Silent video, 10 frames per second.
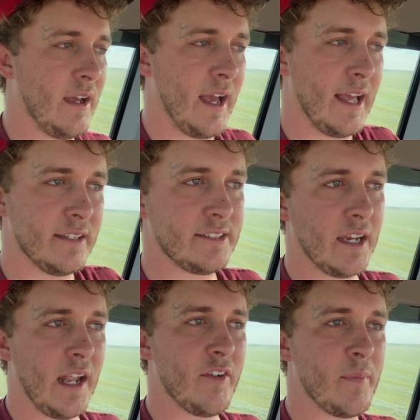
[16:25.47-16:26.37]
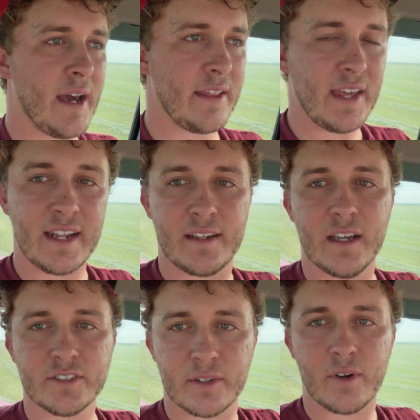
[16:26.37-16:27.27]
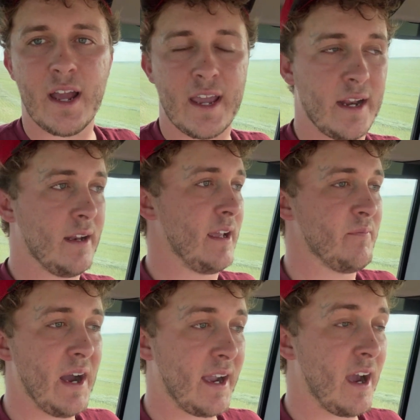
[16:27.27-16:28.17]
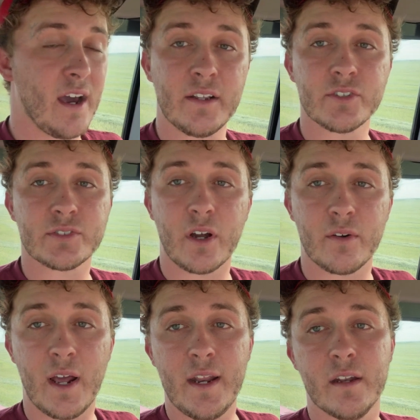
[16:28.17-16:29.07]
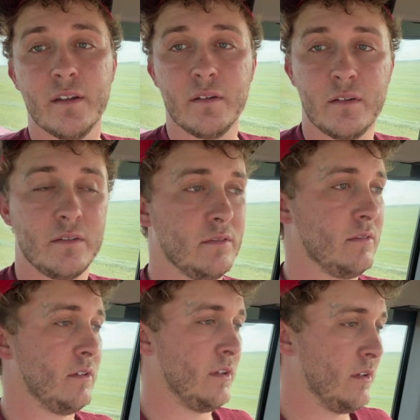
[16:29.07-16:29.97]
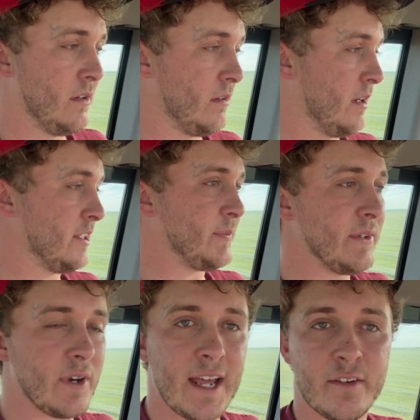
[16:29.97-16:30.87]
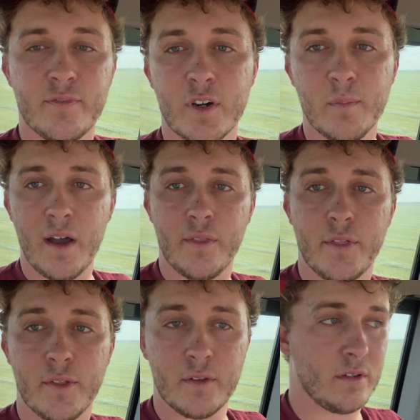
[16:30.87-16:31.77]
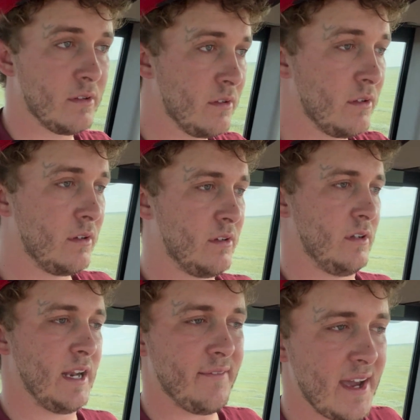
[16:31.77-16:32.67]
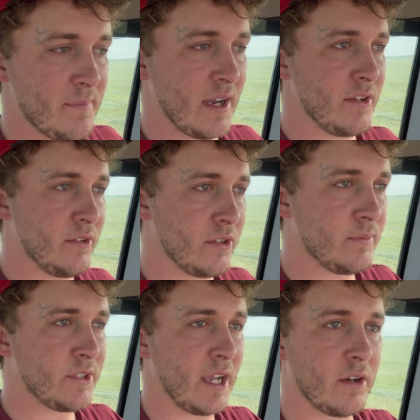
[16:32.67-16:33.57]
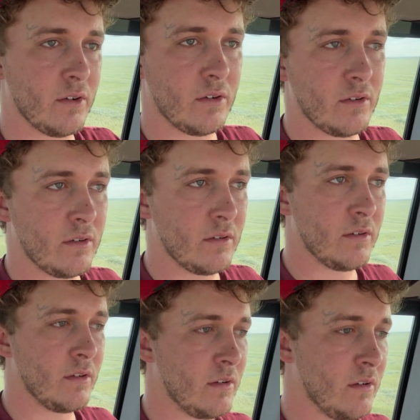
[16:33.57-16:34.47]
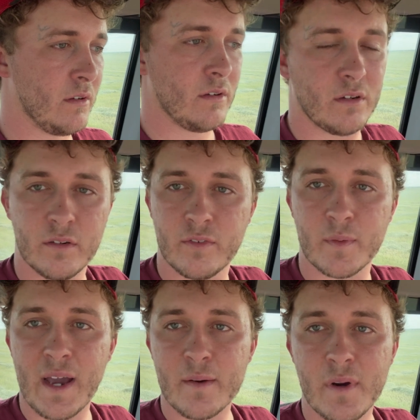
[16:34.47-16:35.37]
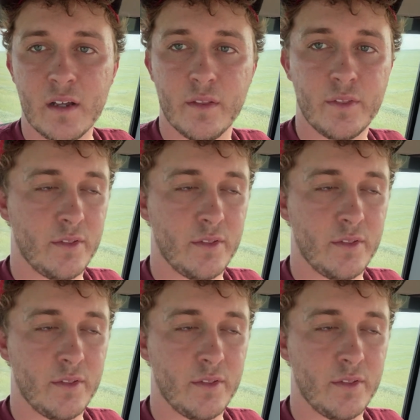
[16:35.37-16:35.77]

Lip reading: and tell everybody that it doesn't rain, and by God, it'll start raining. It's been raining for a month. I've had my YouTube channel for about a month.